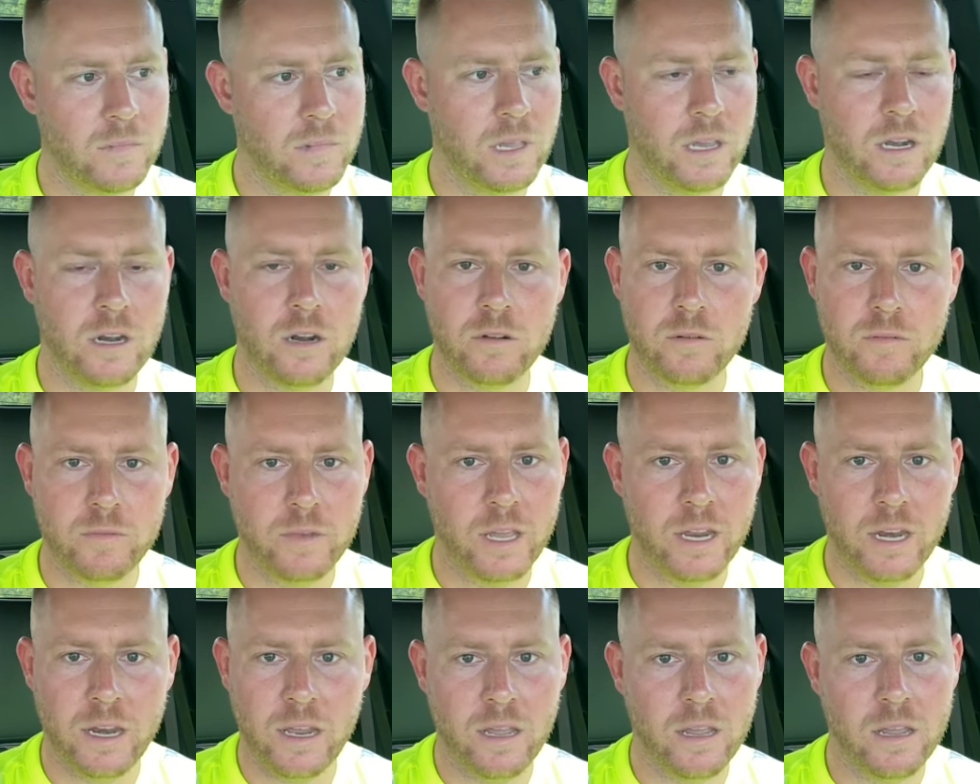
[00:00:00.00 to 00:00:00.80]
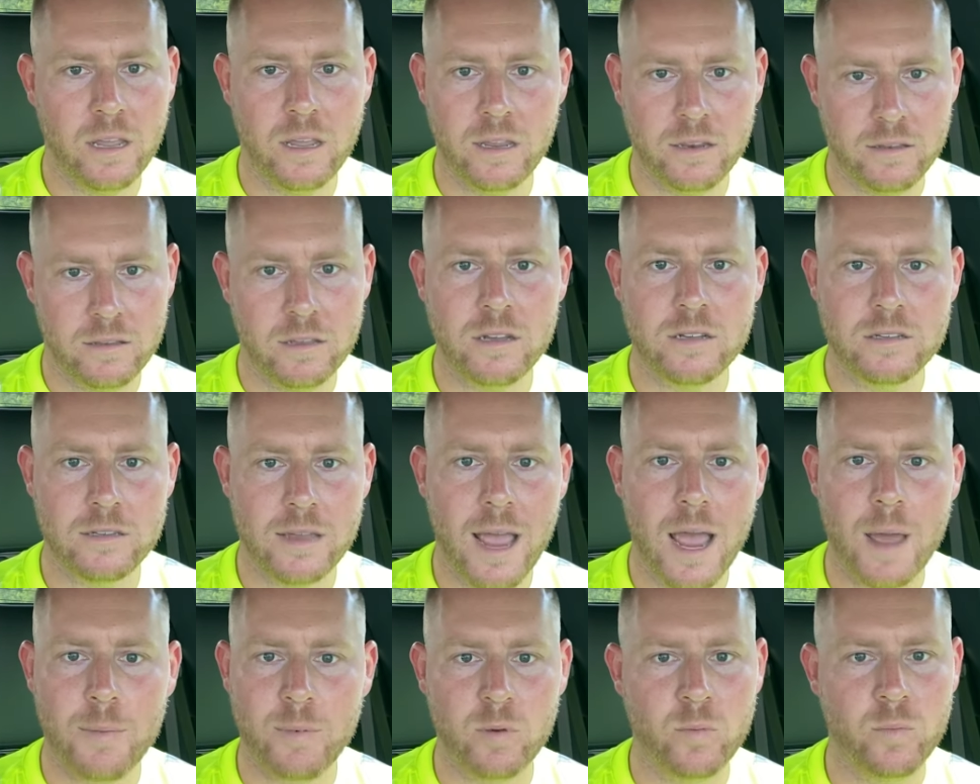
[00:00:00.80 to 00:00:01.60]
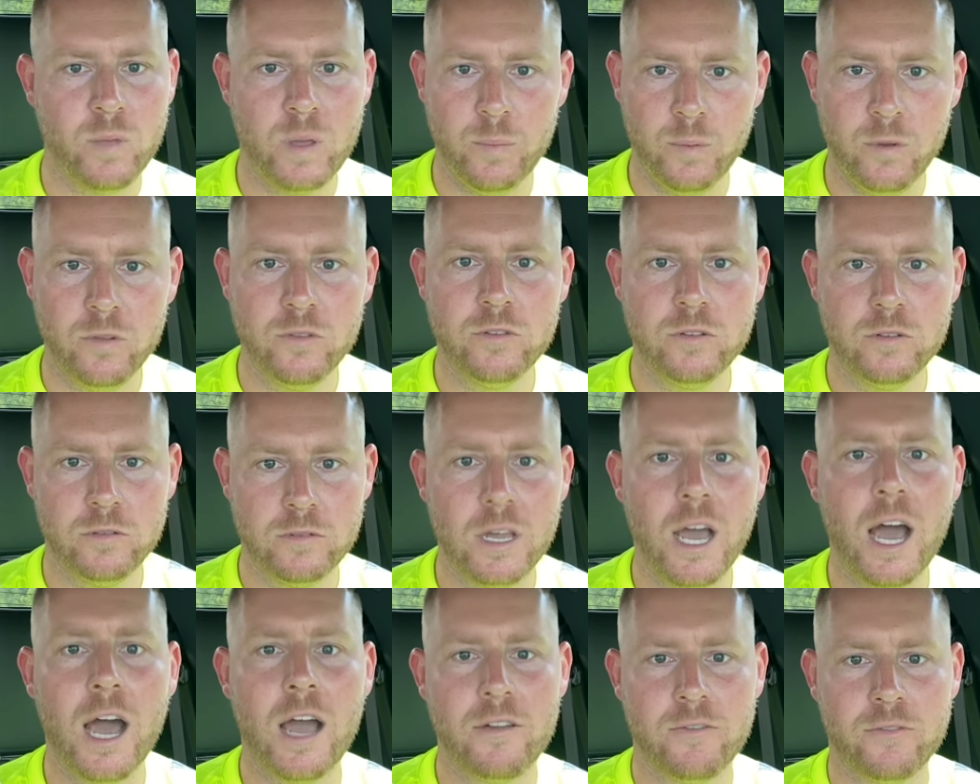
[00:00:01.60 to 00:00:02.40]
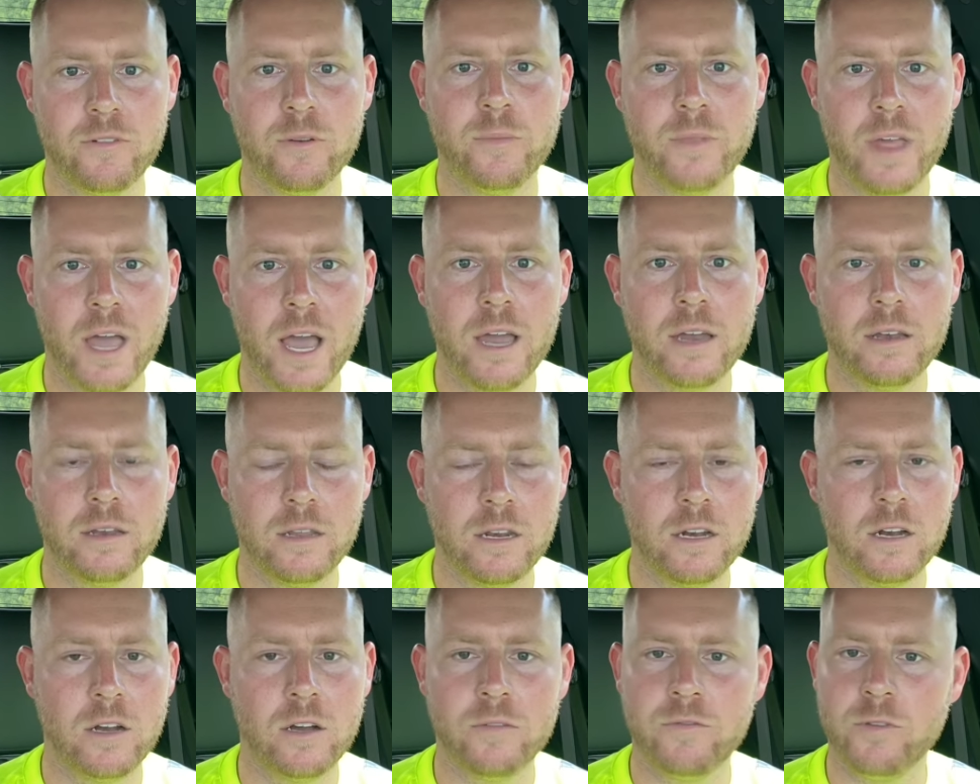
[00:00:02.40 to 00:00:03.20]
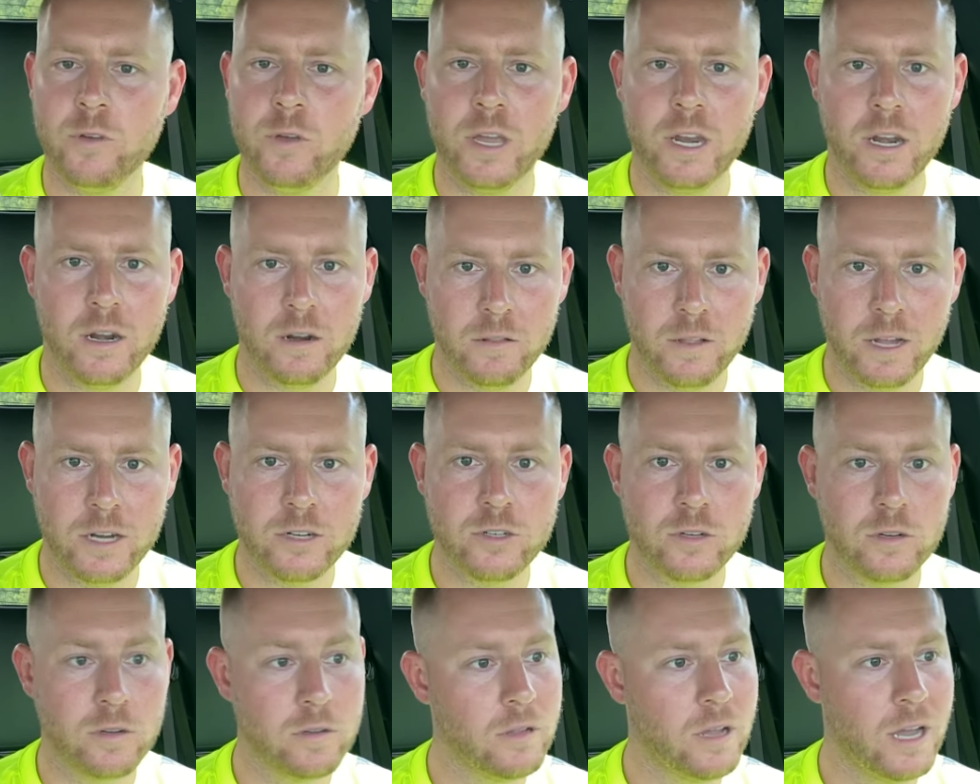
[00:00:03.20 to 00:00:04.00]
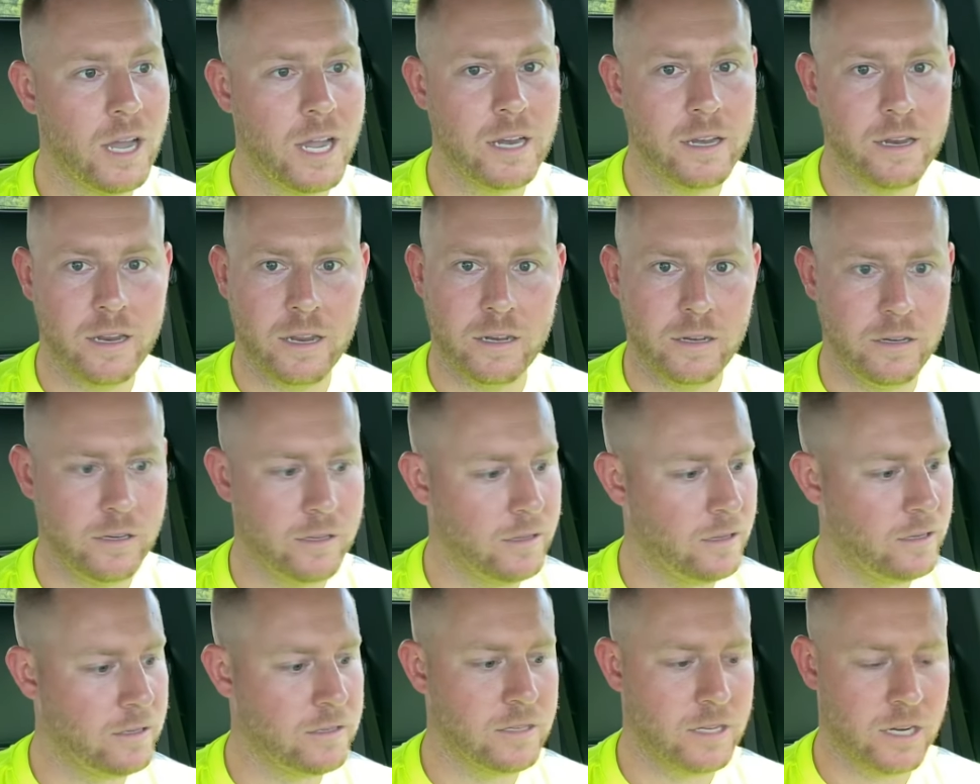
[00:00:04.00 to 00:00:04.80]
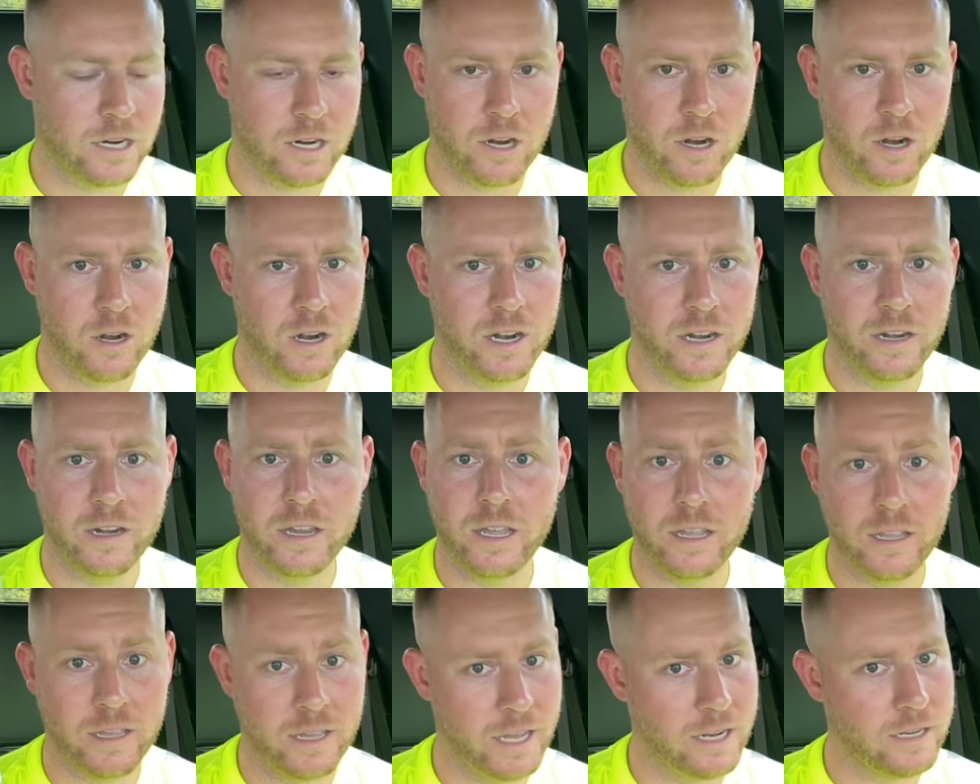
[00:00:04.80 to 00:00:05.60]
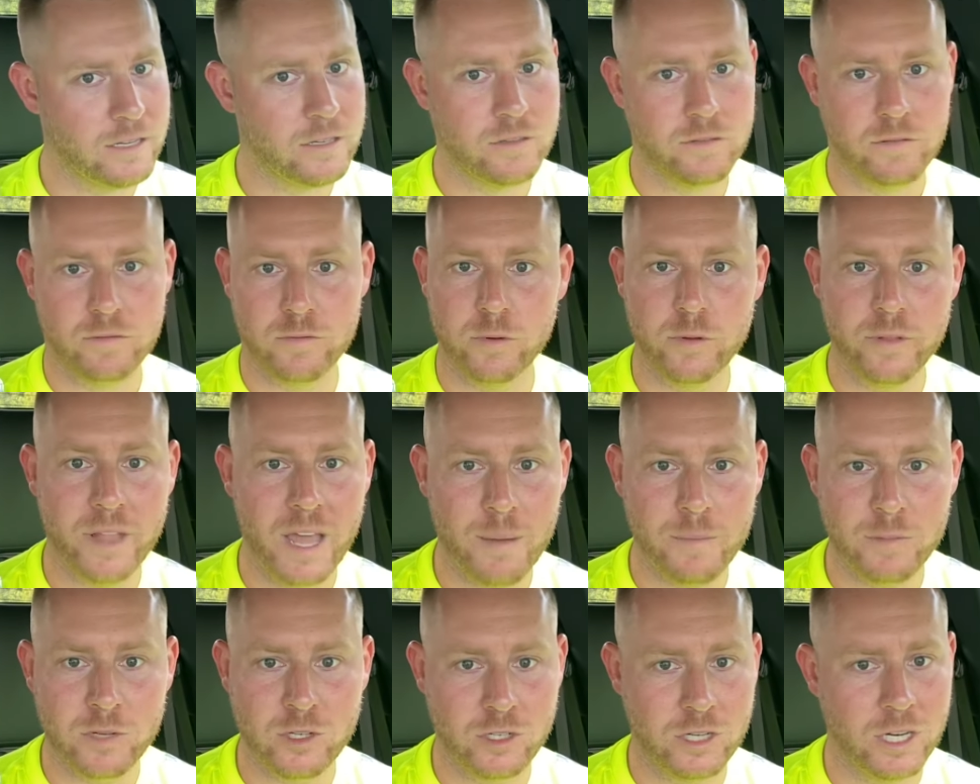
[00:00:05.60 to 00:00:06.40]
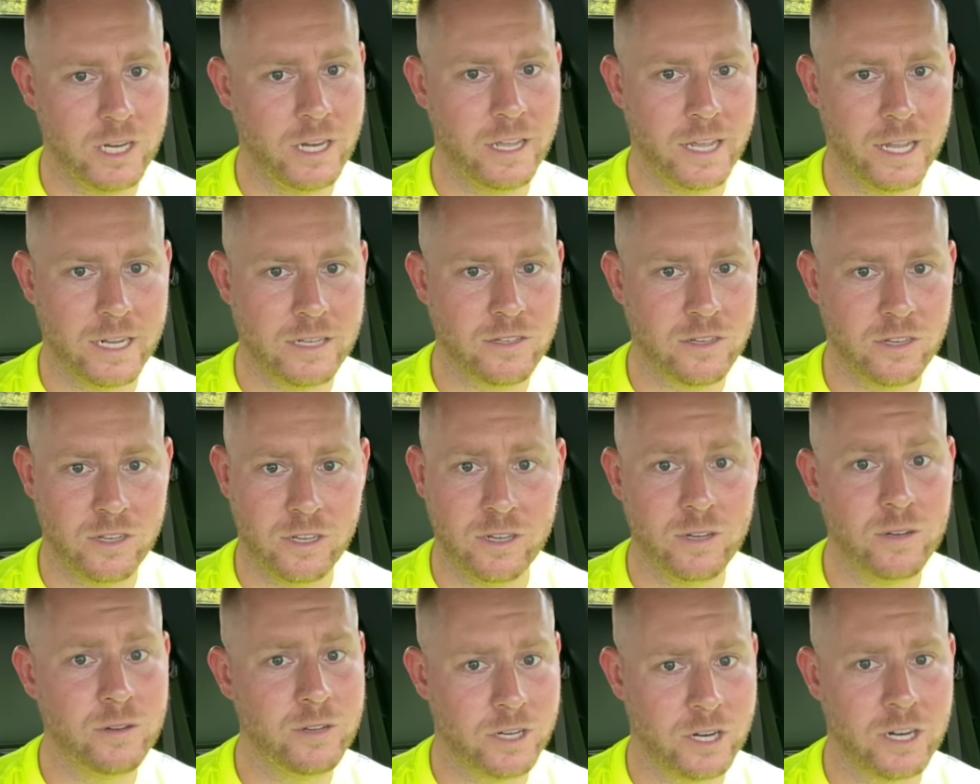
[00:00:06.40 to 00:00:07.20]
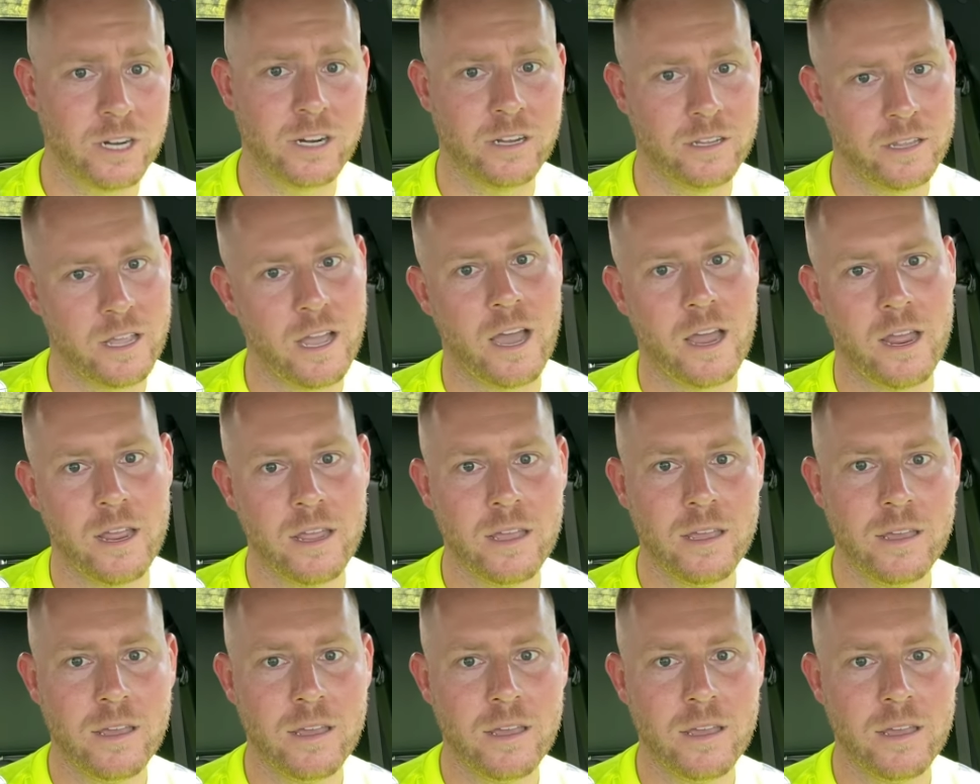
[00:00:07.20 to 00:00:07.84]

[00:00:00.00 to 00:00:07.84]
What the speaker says: You know, it does happen. People do die from that. You know, if you hit an electrical line and the current gets through that machine and gets to you, you're gonna die.